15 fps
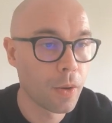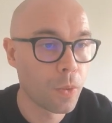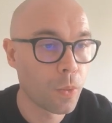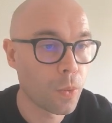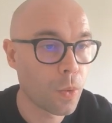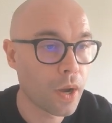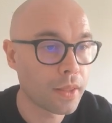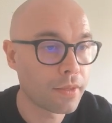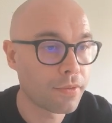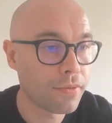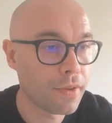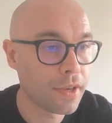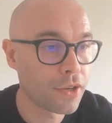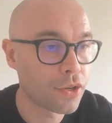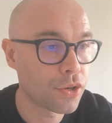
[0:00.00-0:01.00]
What
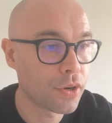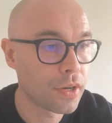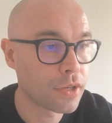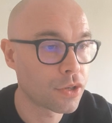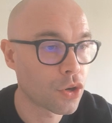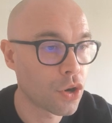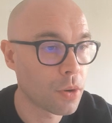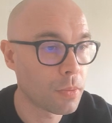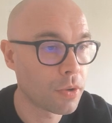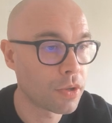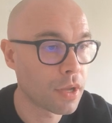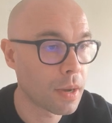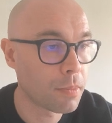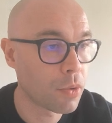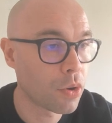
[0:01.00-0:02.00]
feature is common
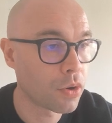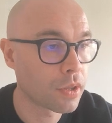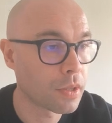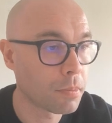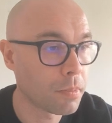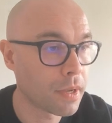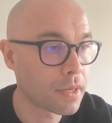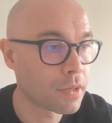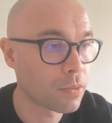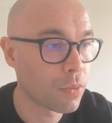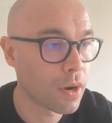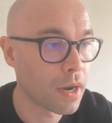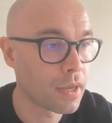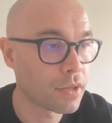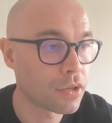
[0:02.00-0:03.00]
among the best
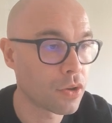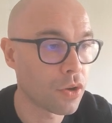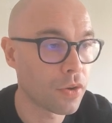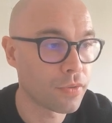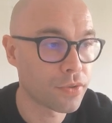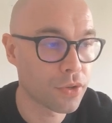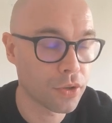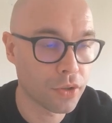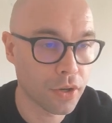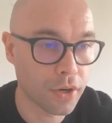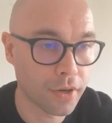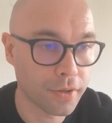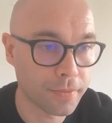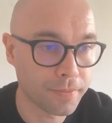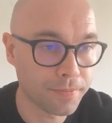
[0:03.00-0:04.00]
wines of
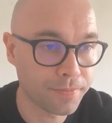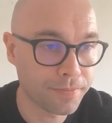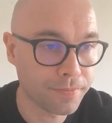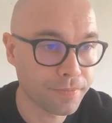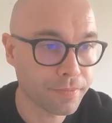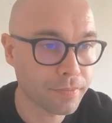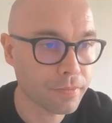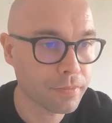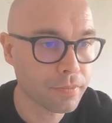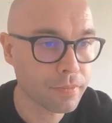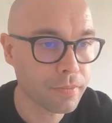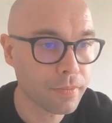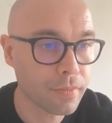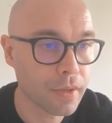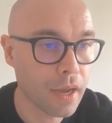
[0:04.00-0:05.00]
Sauternes?
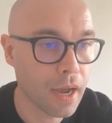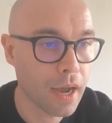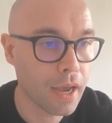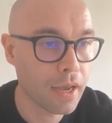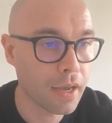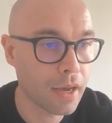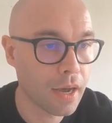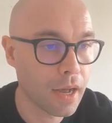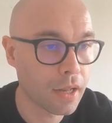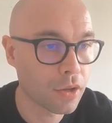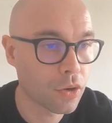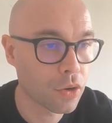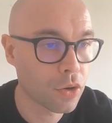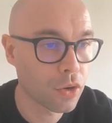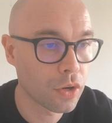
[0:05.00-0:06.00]
High
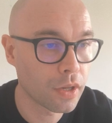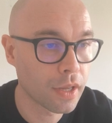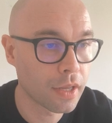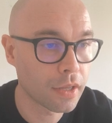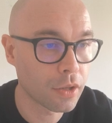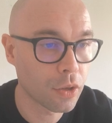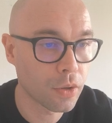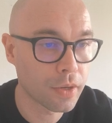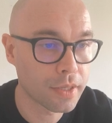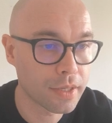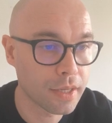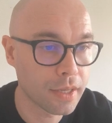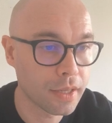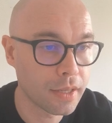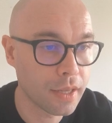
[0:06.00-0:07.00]
alcohol and low
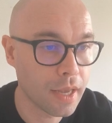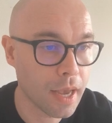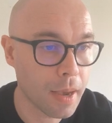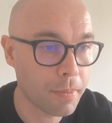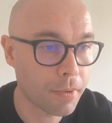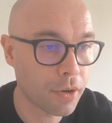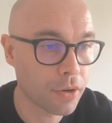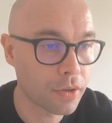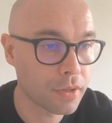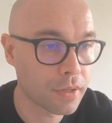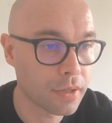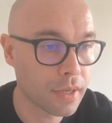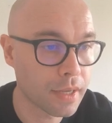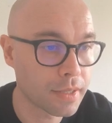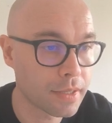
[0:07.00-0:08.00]
acidity, apricot
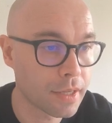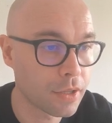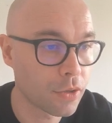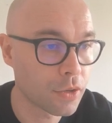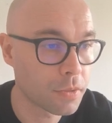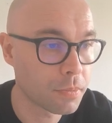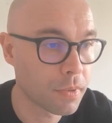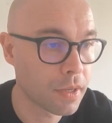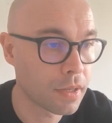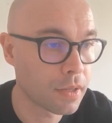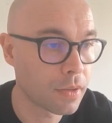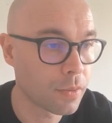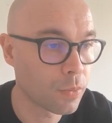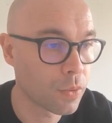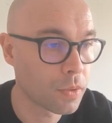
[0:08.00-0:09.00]
and citrus peel
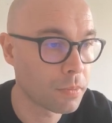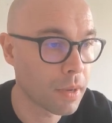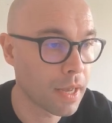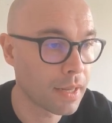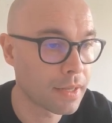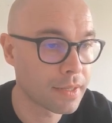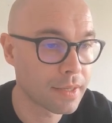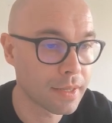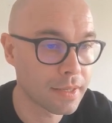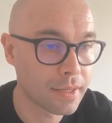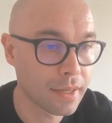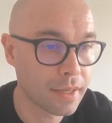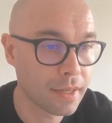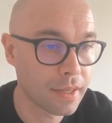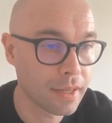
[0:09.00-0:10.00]
with balanced
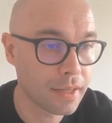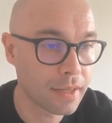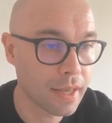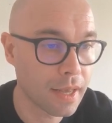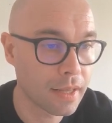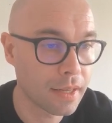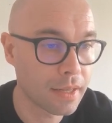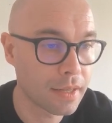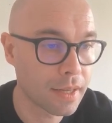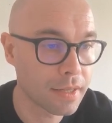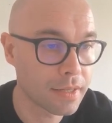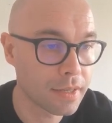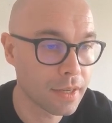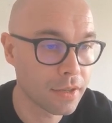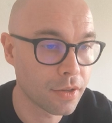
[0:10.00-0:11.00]
acidity, tannin and
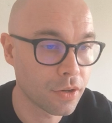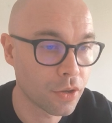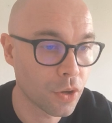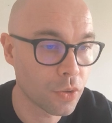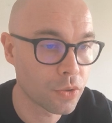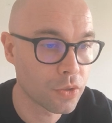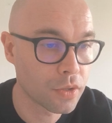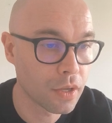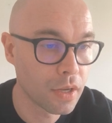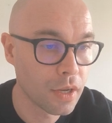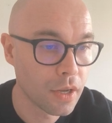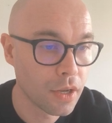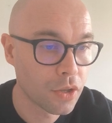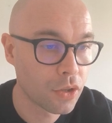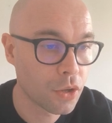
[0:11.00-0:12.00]
cedar notes,
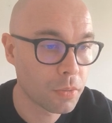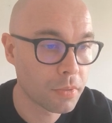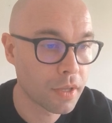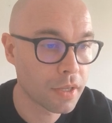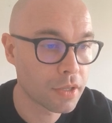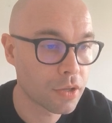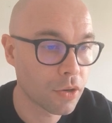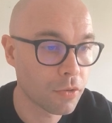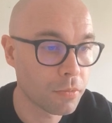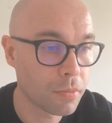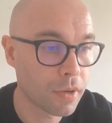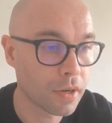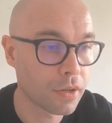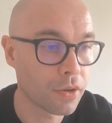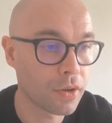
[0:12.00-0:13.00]
dominance of
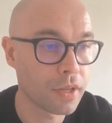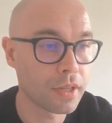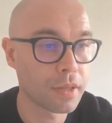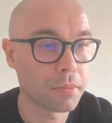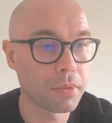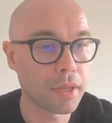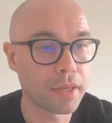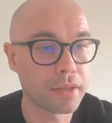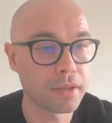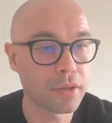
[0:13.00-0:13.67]
Merlot in the blend.